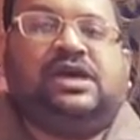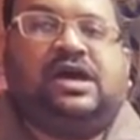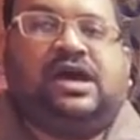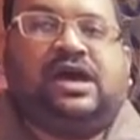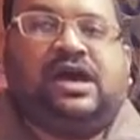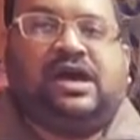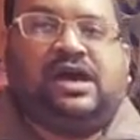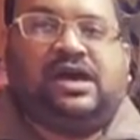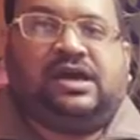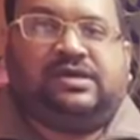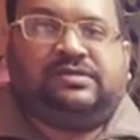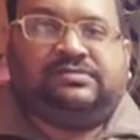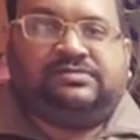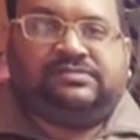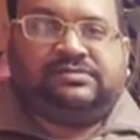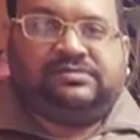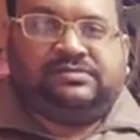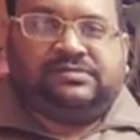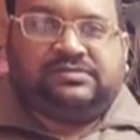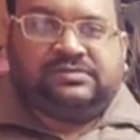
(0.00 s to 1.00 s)

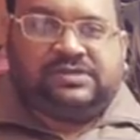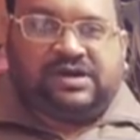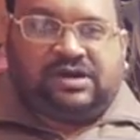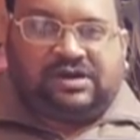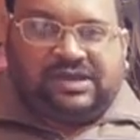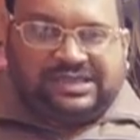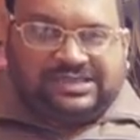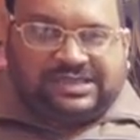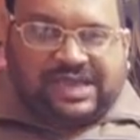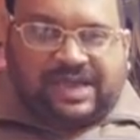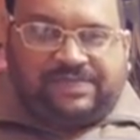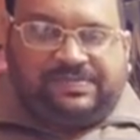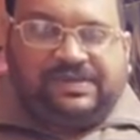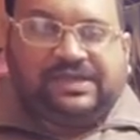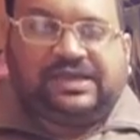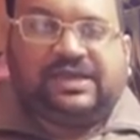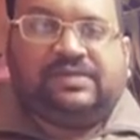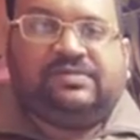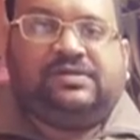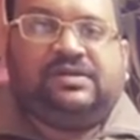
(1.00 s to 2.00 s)
or is
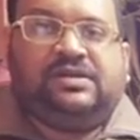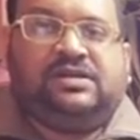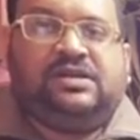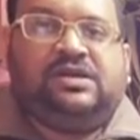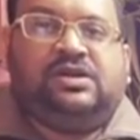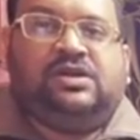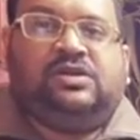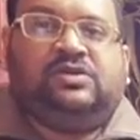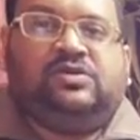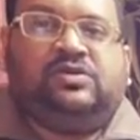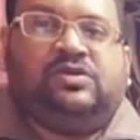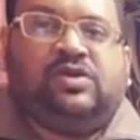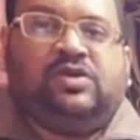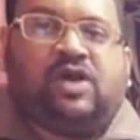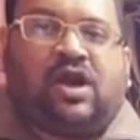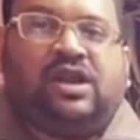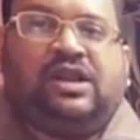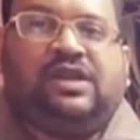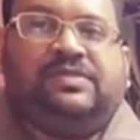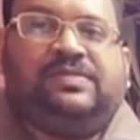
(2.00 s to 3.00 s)
applicable to
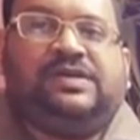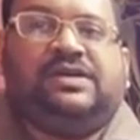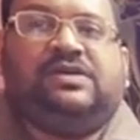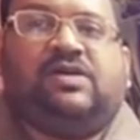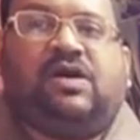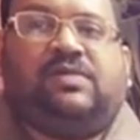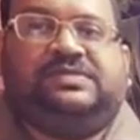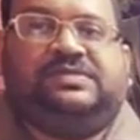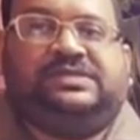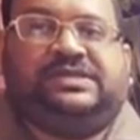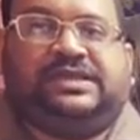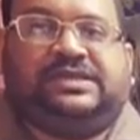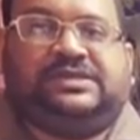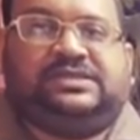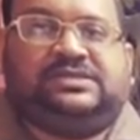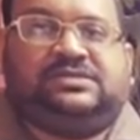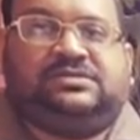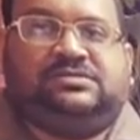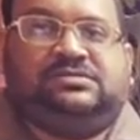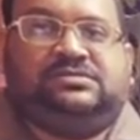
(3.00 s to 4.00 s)
non-living
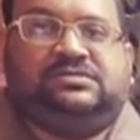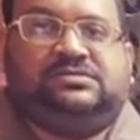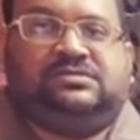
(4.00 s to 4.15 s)
objects.